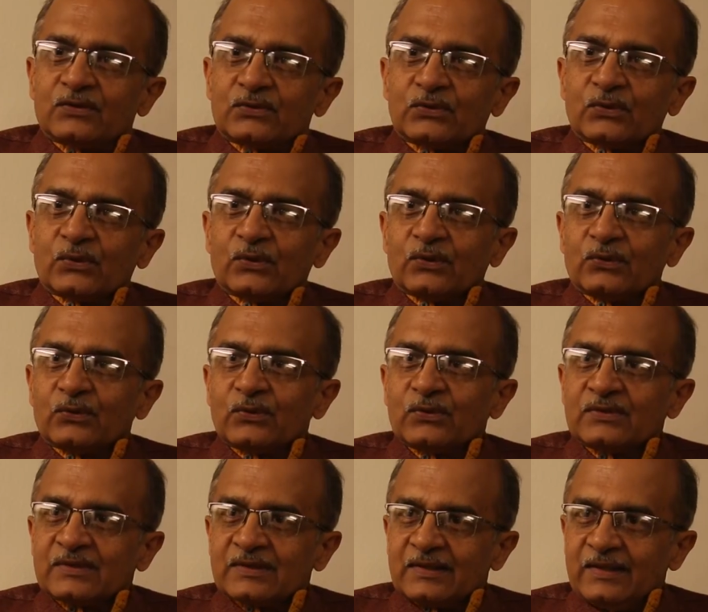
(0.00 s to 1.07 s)
So
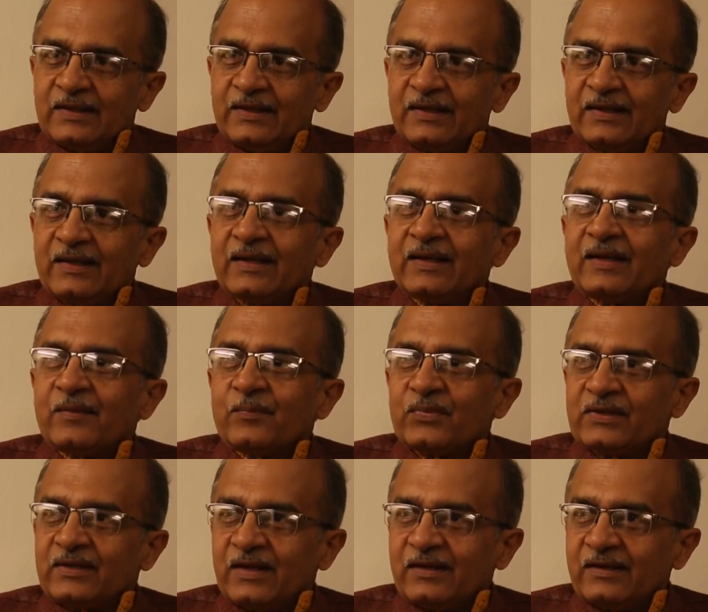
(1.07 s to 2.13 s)
those clearly
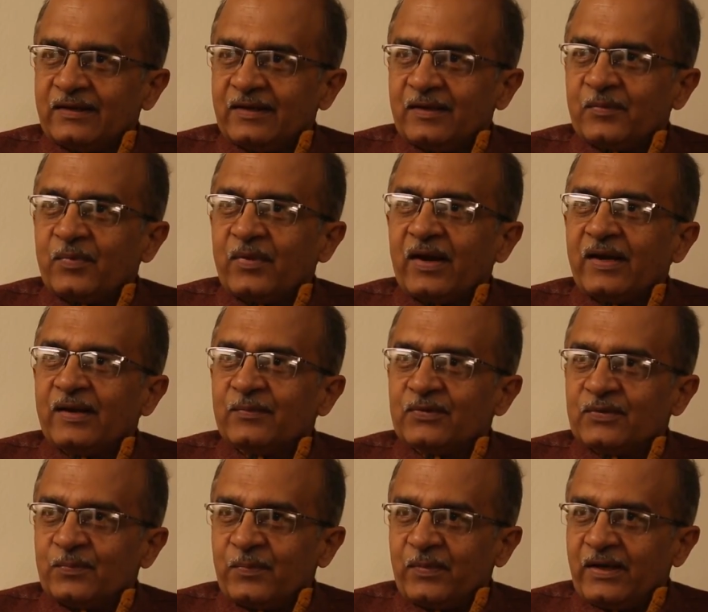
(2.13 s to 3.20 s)
represented
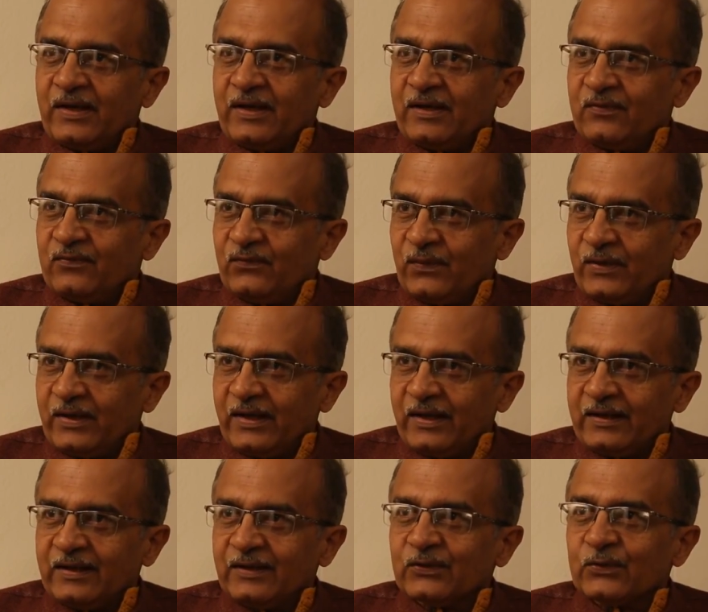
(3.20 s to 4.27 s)
bribes paid for
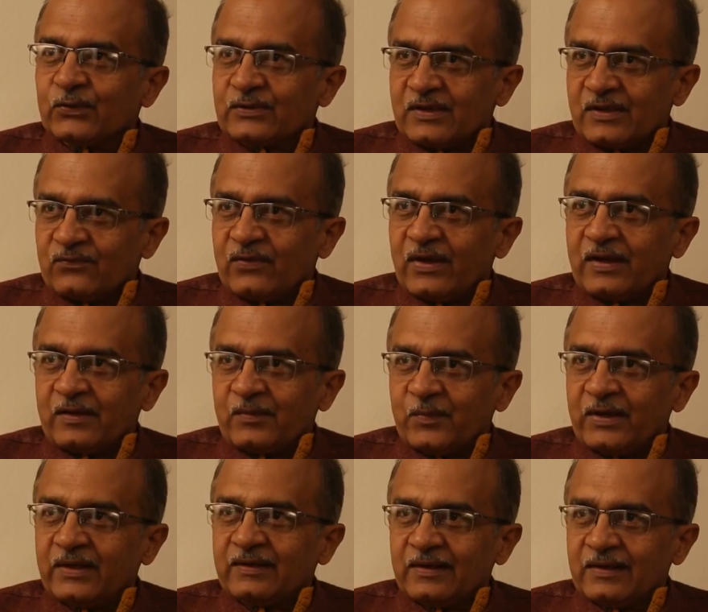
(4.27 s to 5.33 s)
getting those
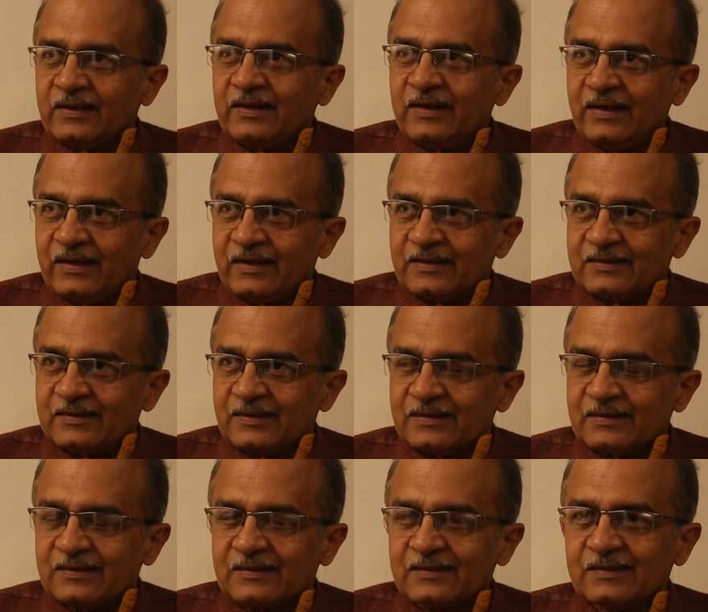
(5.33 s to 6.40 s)
environmental
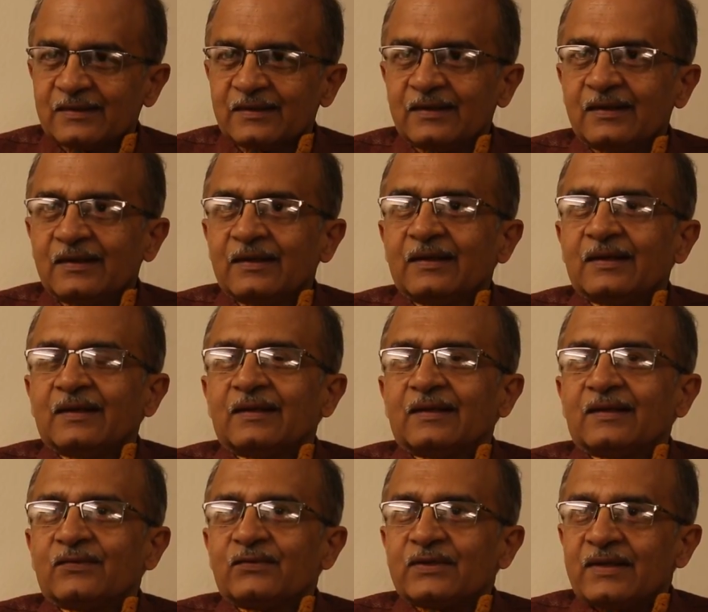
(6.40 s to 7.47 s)
clearances.
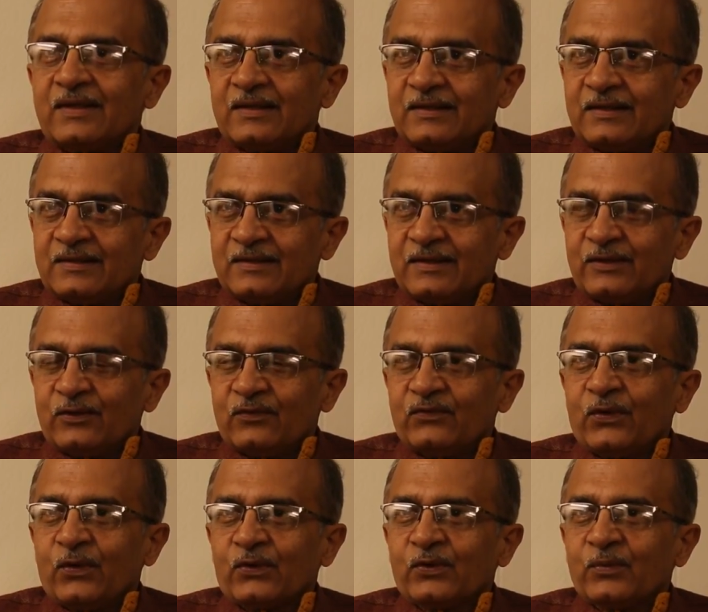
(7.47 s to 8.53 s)
There was another set
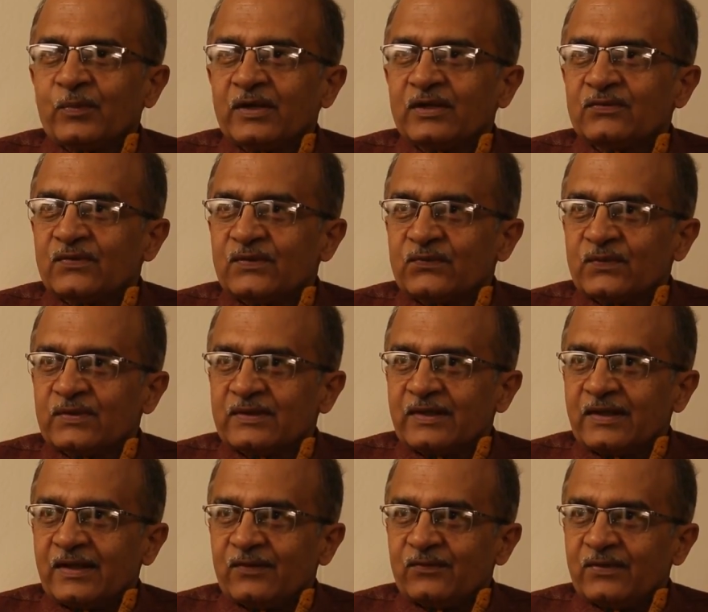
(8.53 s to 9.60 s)
of documents which was
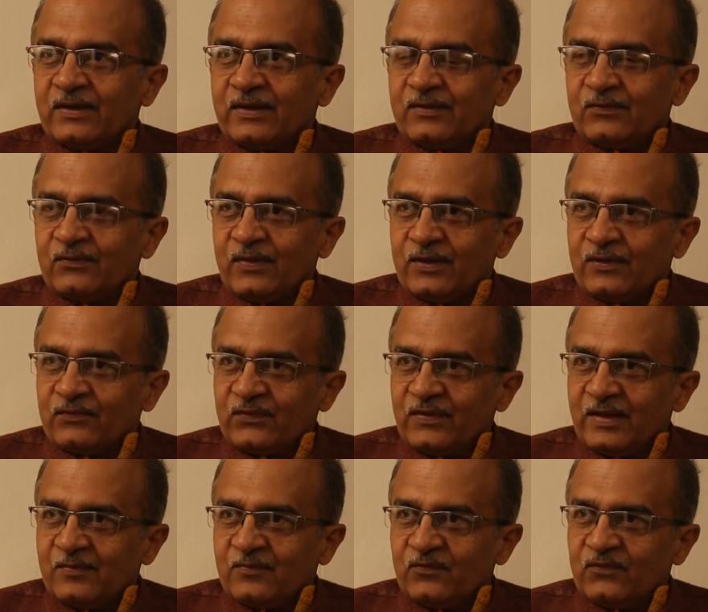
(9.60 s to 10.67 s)
recovered, one
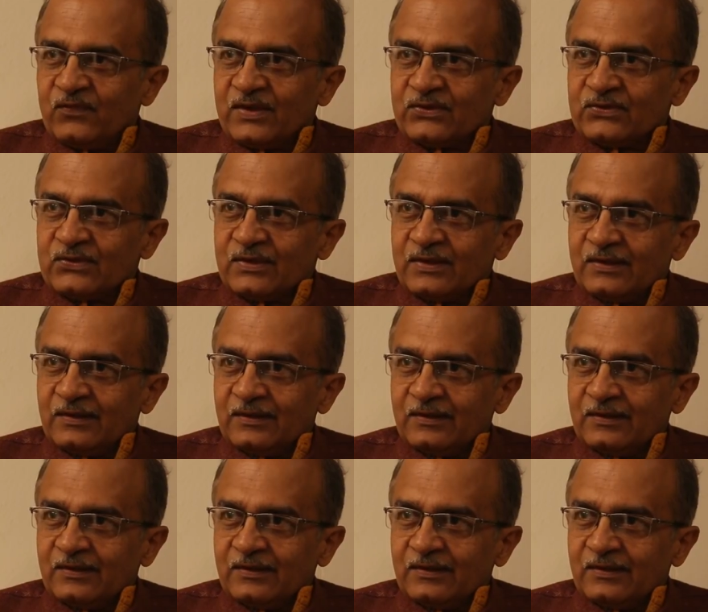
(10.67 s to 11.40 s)
of them which